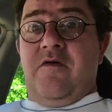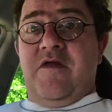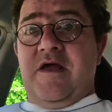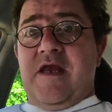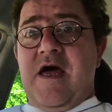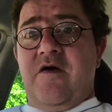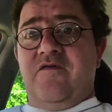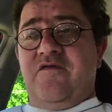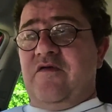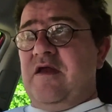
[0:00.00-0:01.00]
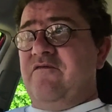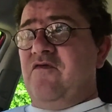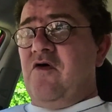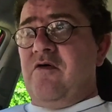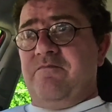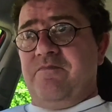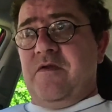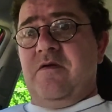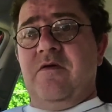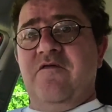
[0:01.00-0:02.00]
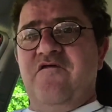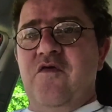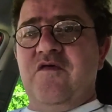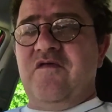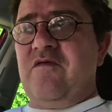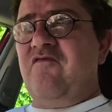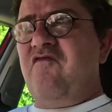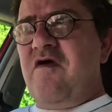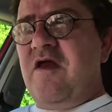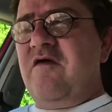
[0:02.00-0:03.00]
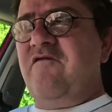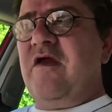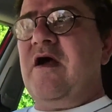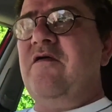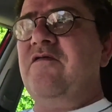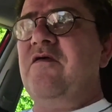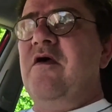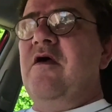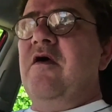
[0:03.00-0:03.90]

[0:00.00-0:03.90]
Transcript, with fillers: on the canals. And if not, look forward to some really good videos,